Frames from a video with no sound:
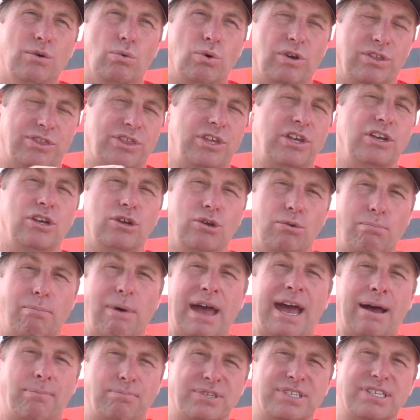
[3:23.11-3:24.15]
with the new
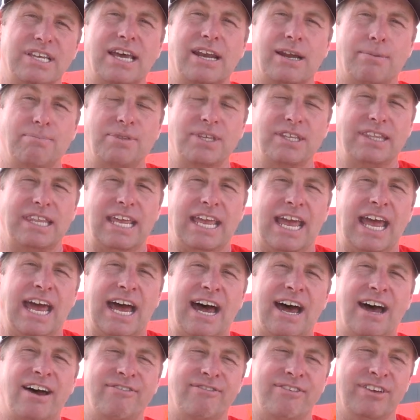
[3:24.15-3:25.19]
map setup that they
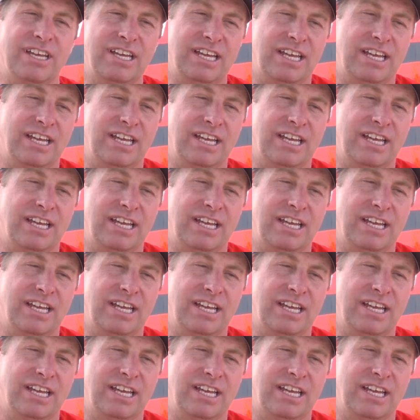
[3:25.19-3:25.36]
have.